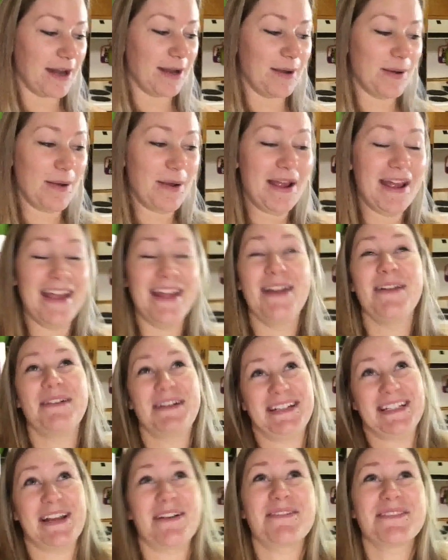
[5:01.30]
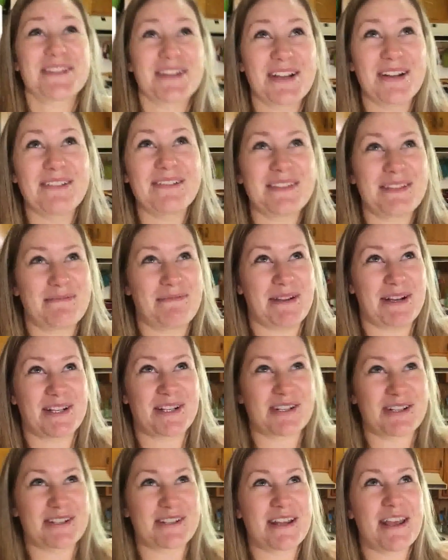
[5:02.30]
anyway, anyways, I was looking through the
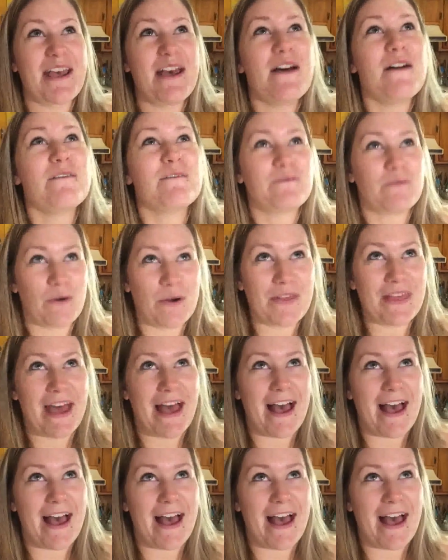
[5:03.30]
pictures for